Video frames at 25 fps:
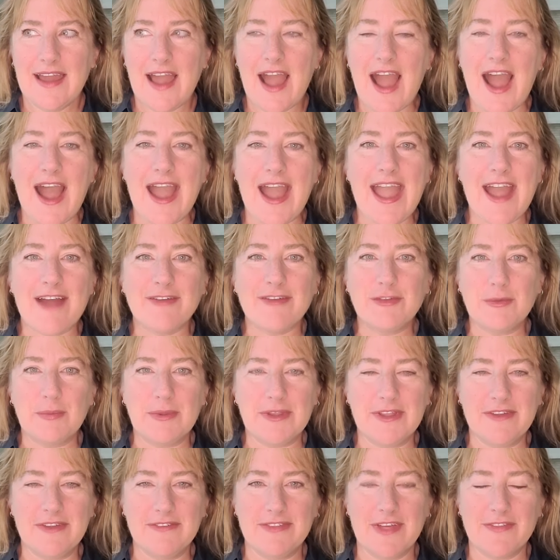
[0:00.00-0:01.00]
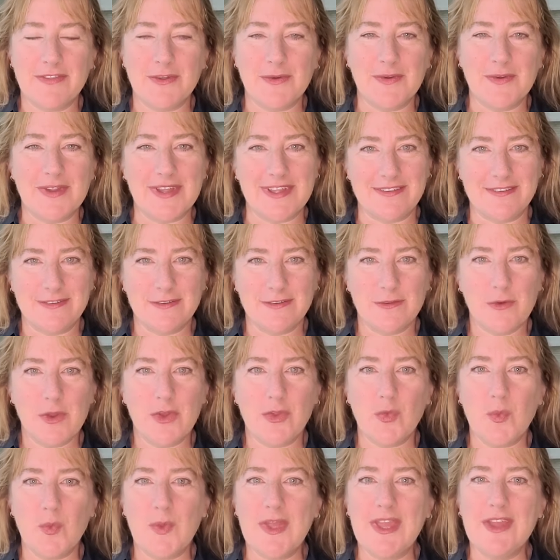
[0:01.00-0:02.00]
I have to believe that there is
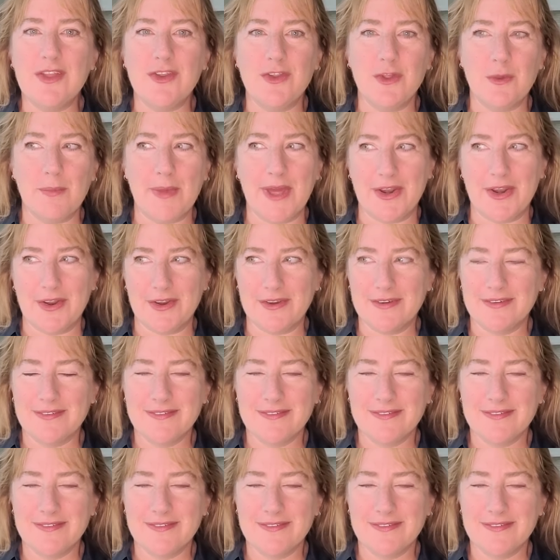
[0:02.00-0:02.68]
because we can do better.